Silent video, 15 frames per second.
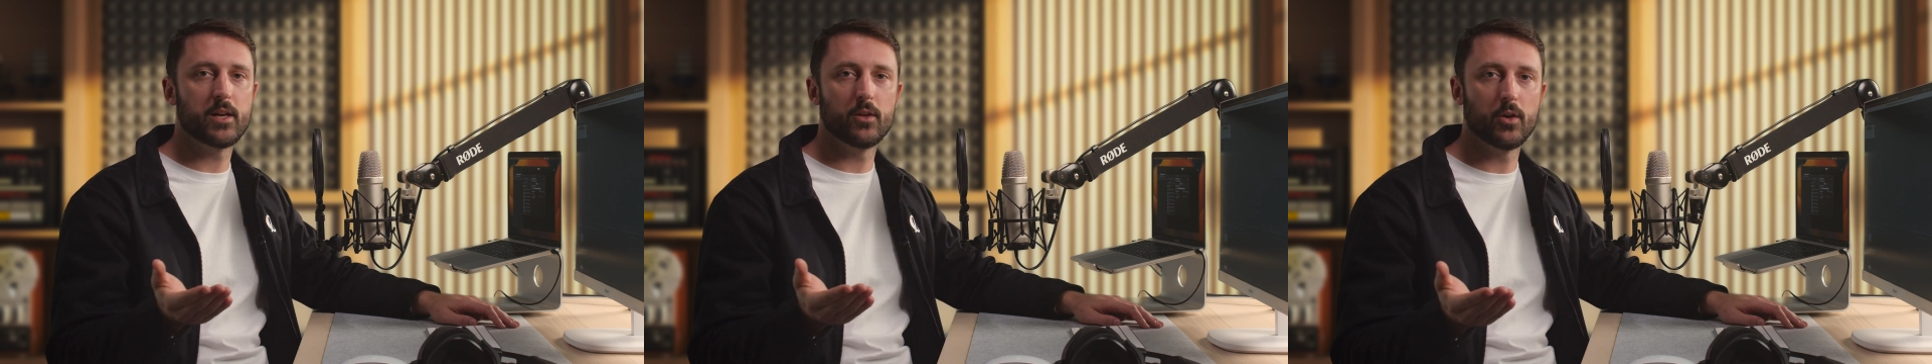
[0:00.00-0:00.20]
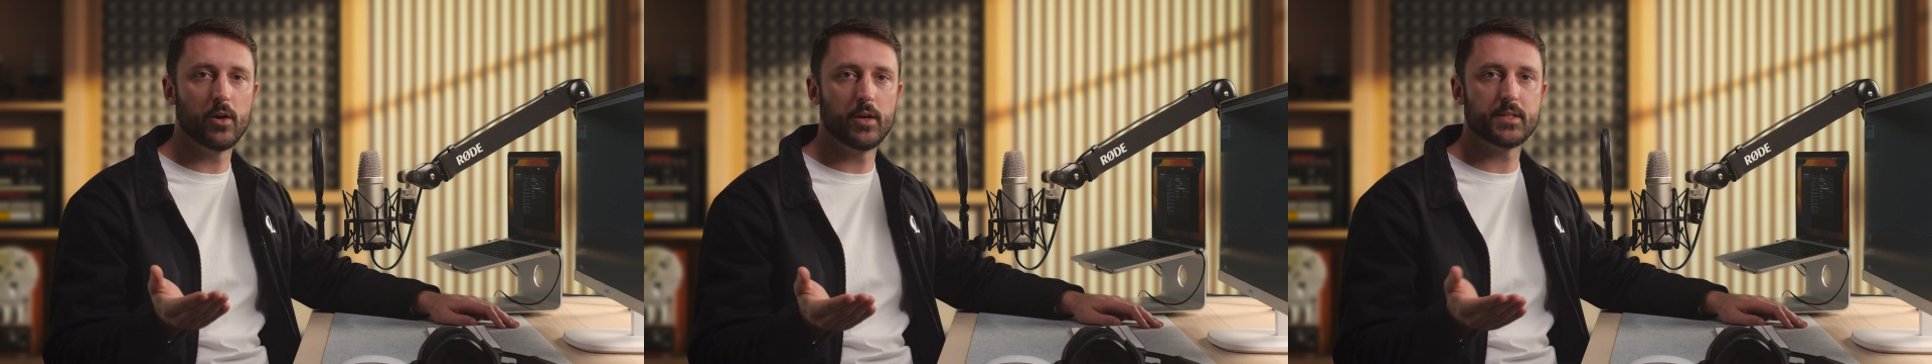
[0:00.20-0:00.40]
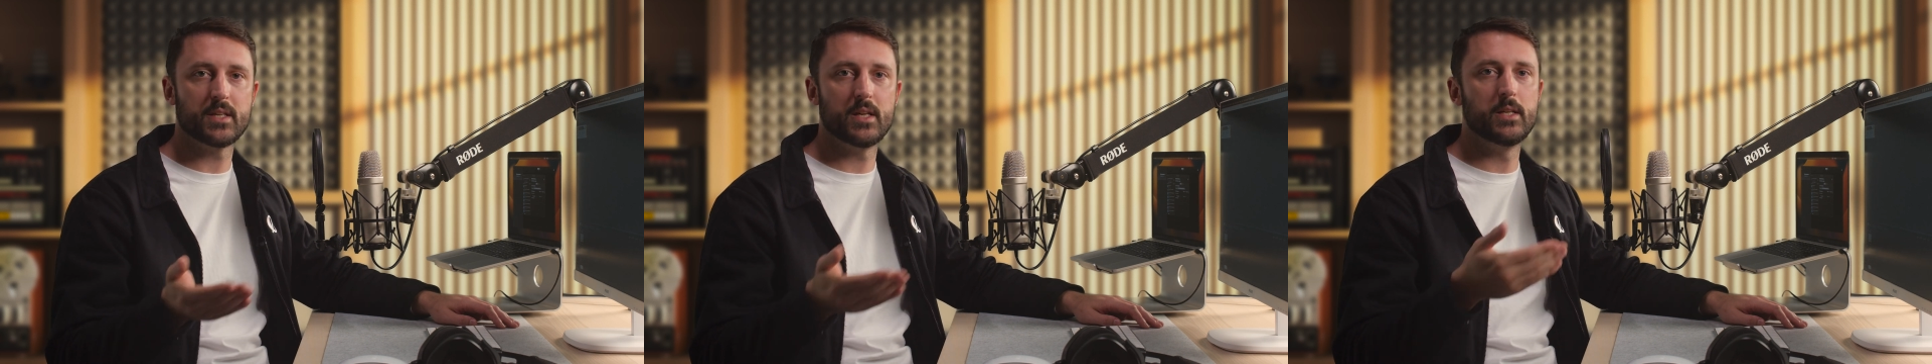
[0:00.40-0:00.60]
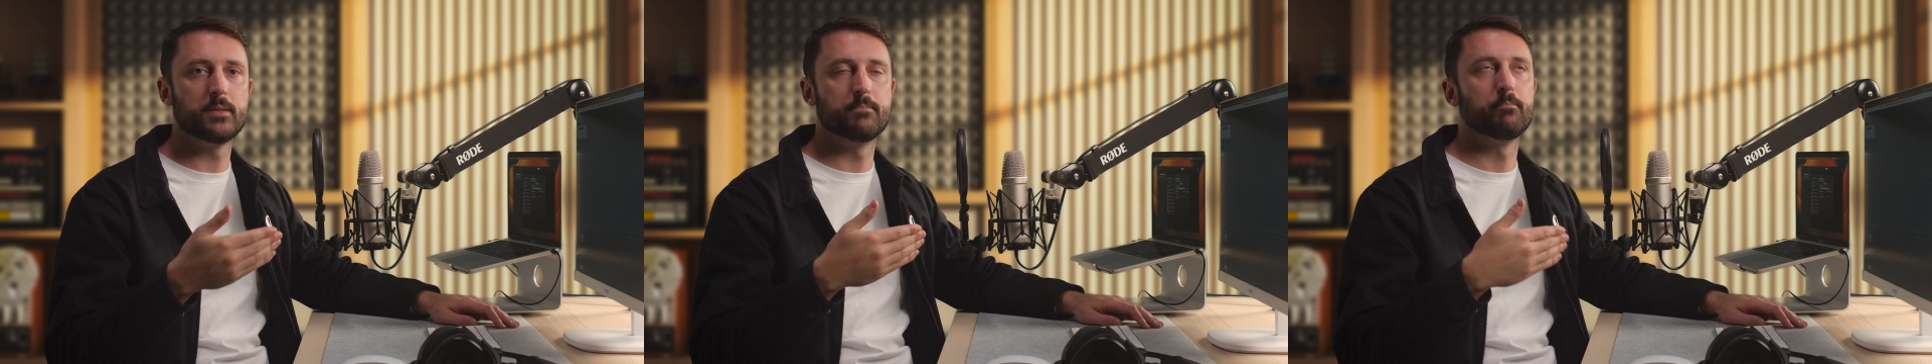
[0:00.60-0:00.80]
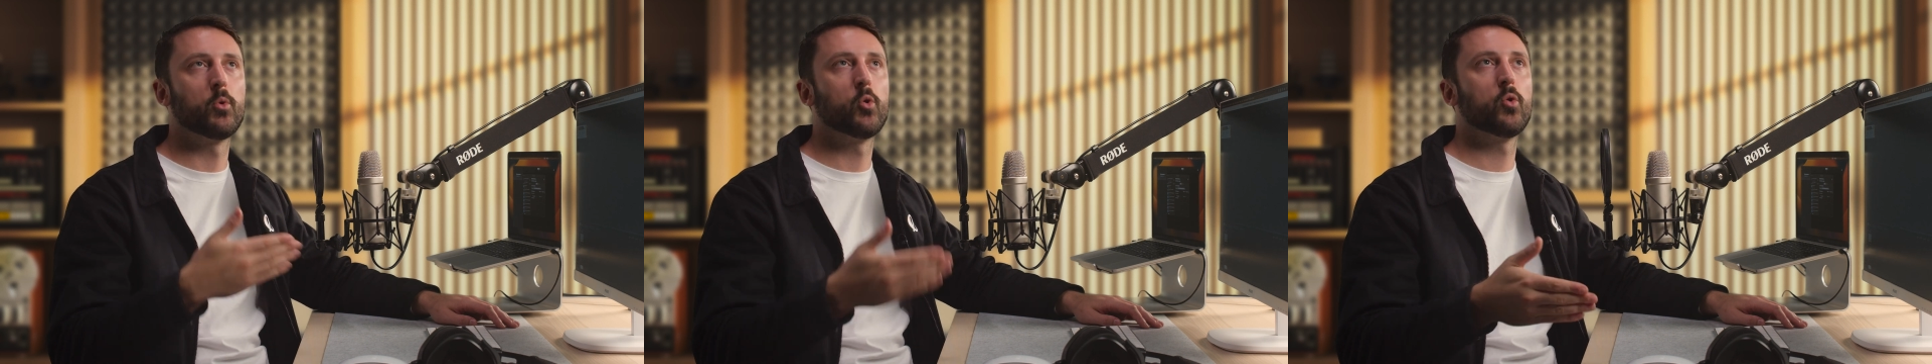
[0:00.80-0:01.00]
kHz is
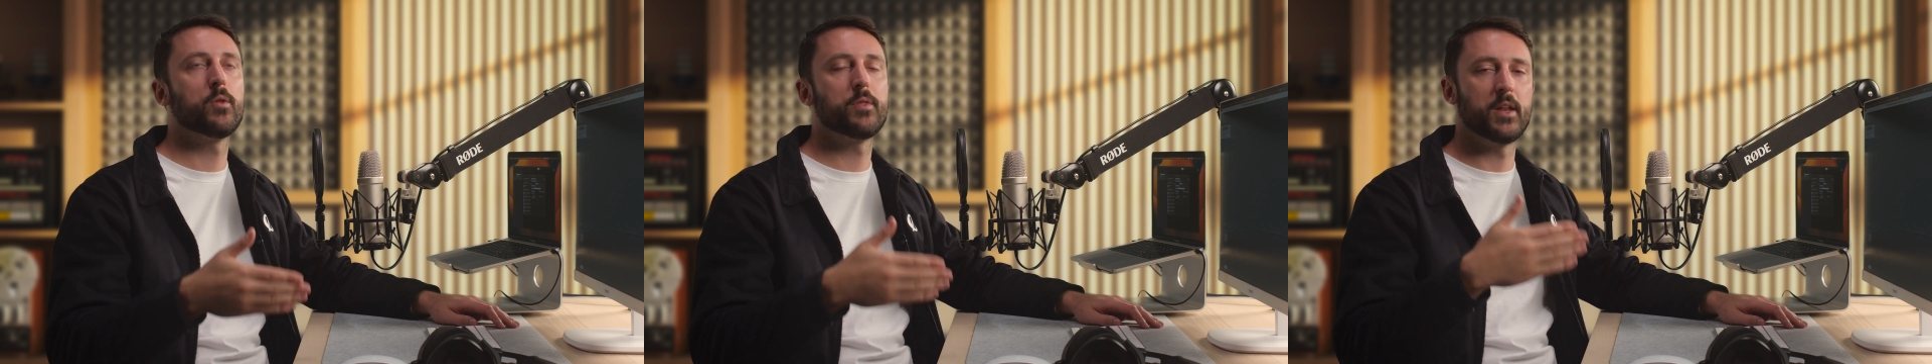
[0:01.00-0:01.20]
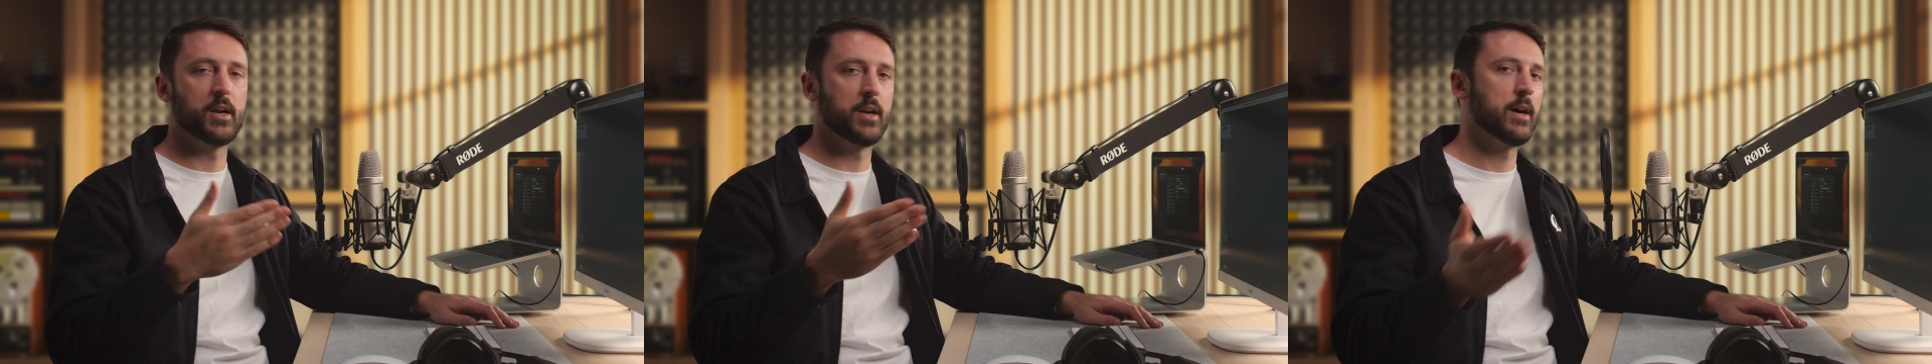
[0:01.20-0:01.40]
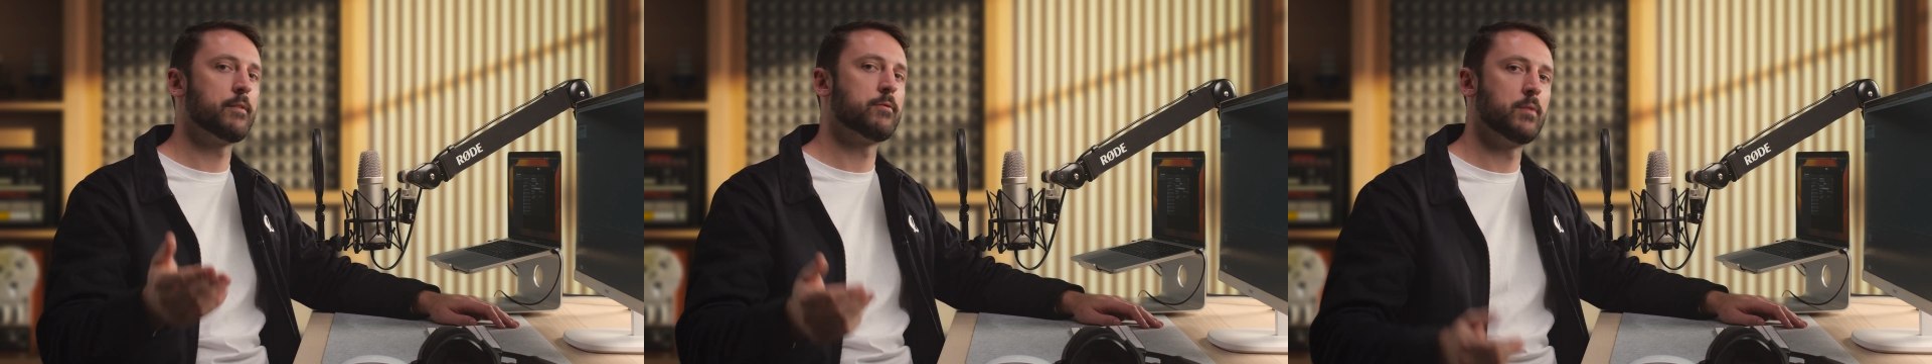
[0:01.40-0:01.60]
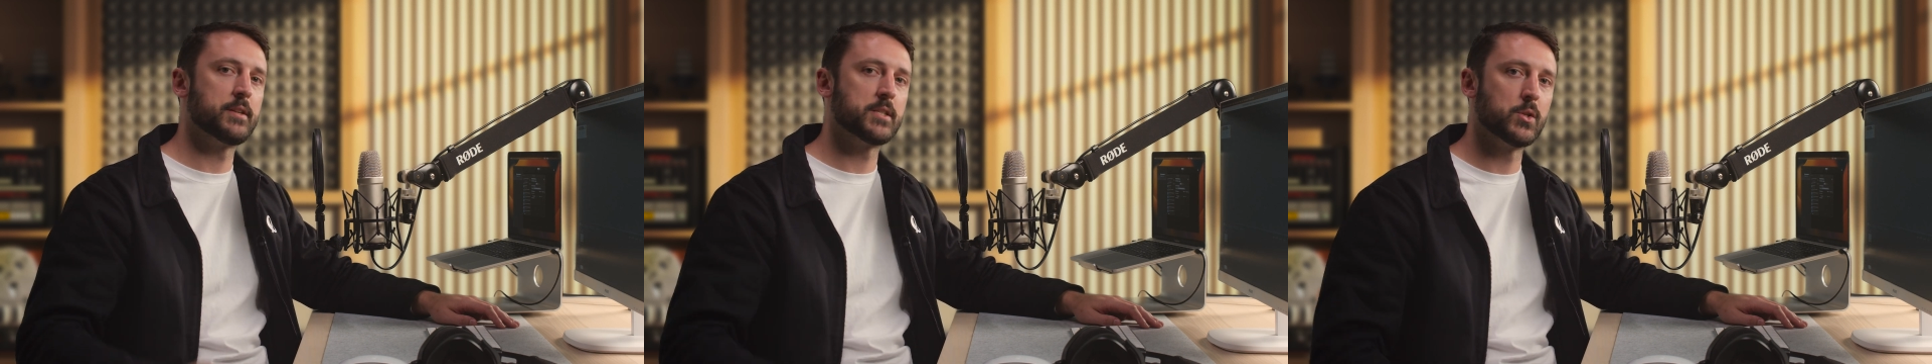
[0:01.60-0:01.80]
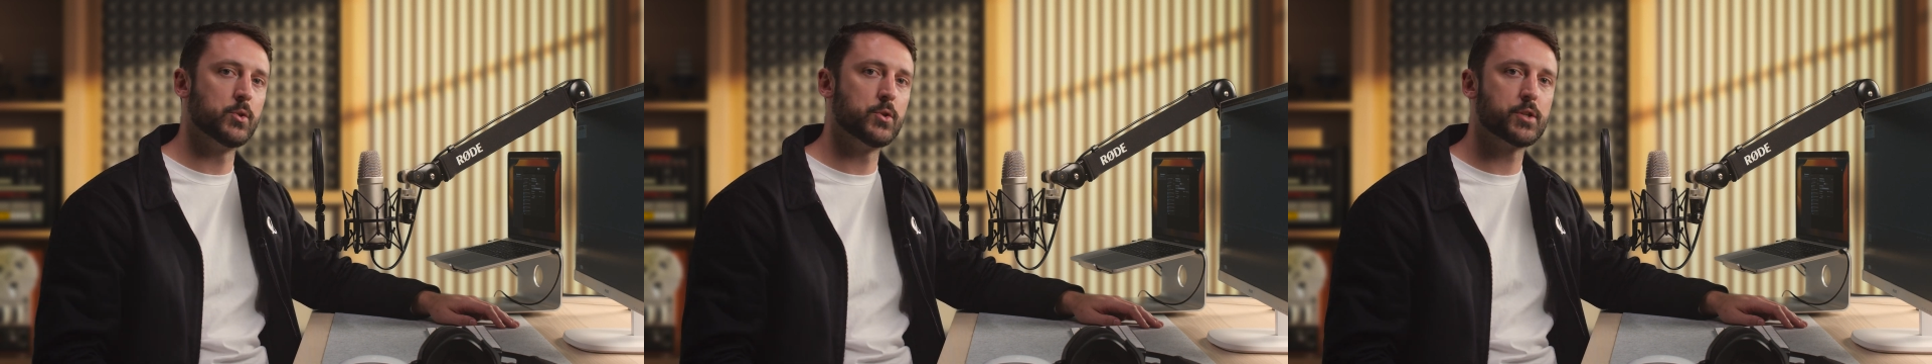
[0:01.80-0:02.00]
more than enough
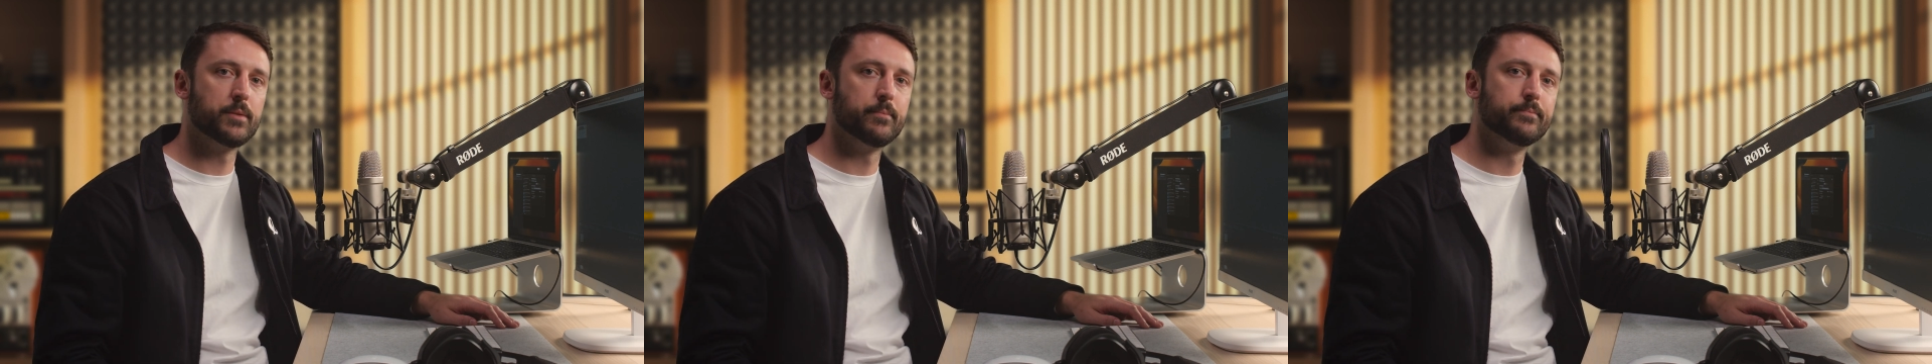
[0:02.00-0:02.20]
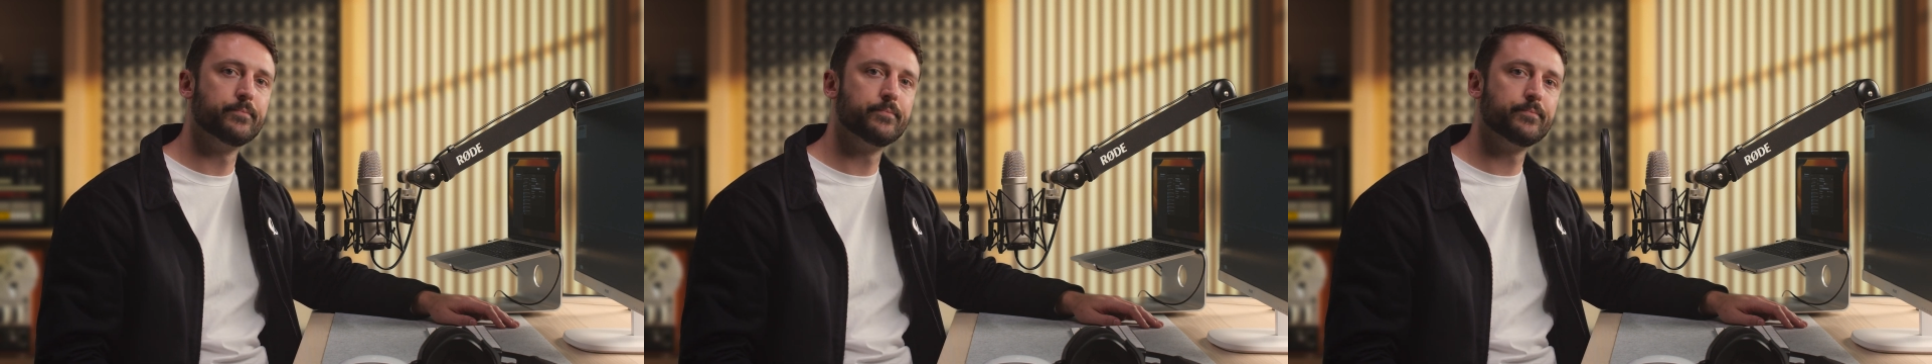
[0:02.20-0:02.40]
resolution.